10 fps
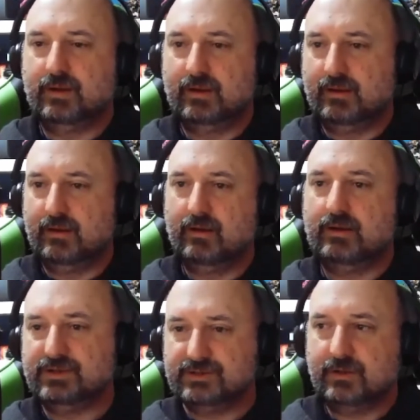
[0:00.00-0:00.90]
I
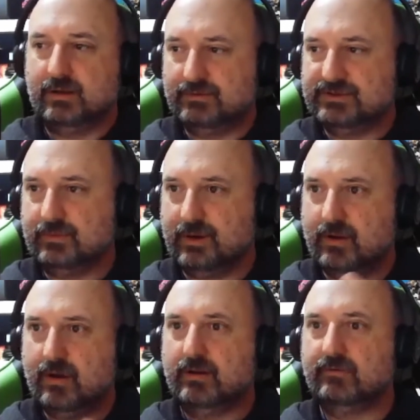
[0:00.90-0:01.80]
like your style. So I
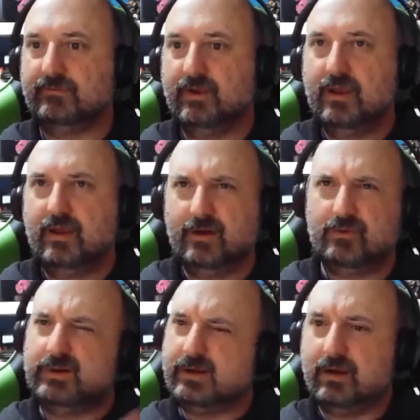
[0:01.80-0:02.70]
kind of had
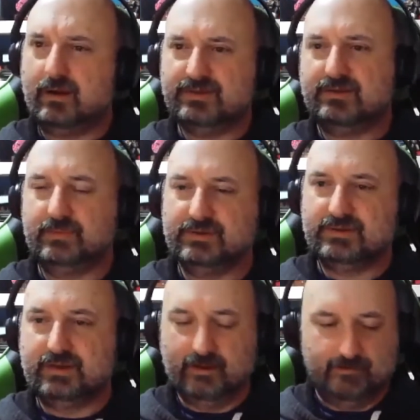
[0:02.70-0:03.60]
already cast him as
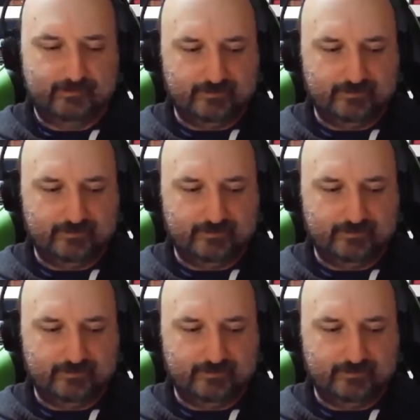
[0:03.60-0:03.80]
the